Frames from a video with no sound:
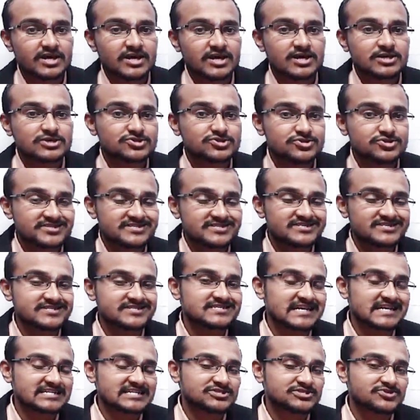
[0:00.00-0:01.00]
So this is
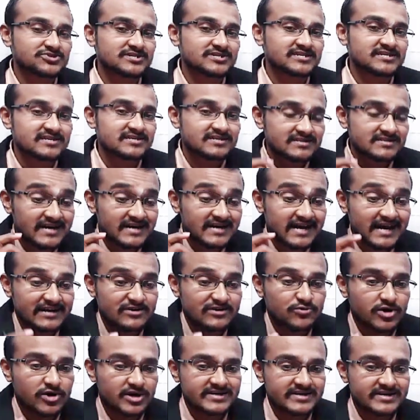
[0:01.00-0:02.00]
actually the
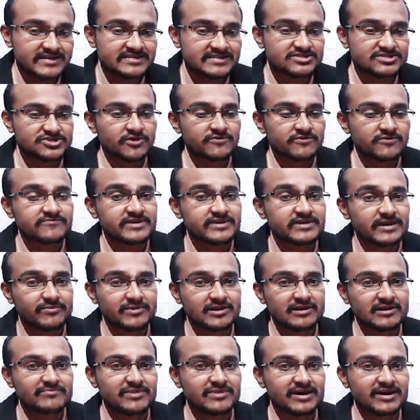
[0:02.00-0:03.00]
advantage of double
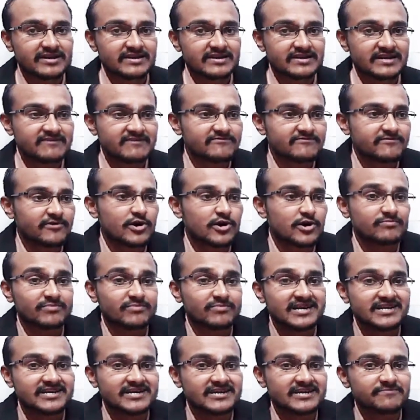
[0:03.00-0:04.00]
bar graph or
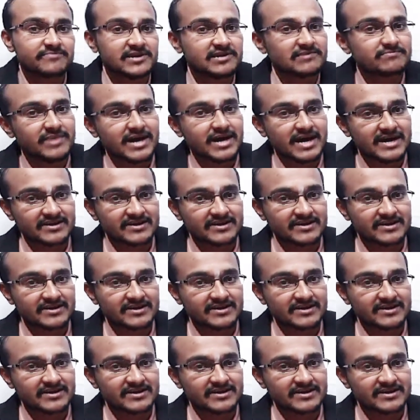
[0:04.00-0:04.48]
multiple bar